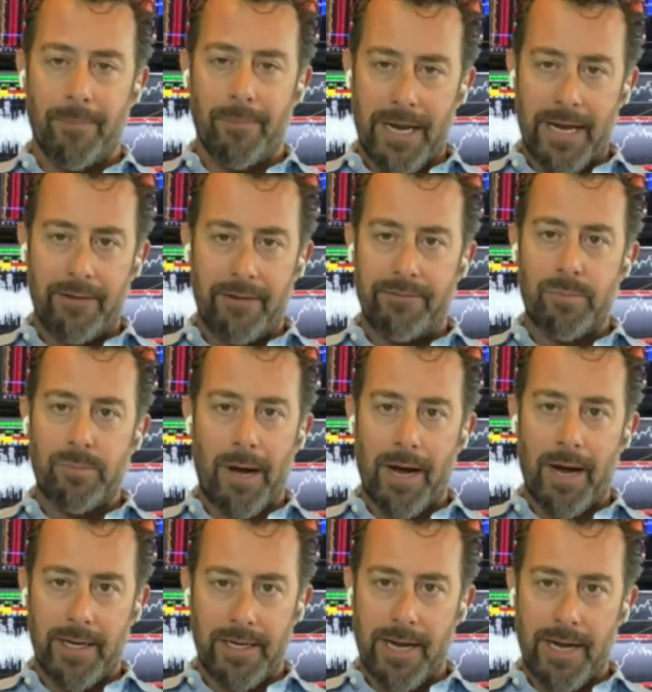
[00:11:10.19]
coming out of his
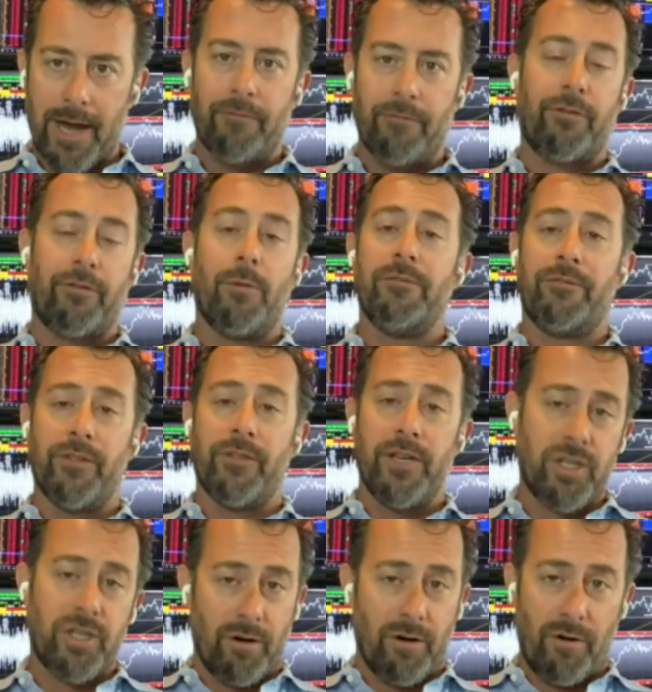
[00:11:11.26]
pocket now from
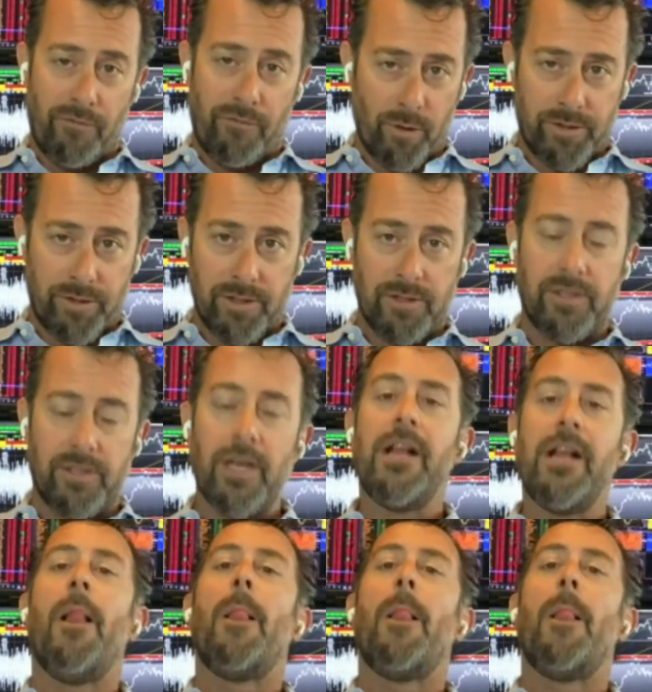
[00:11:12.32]
inflationary forces,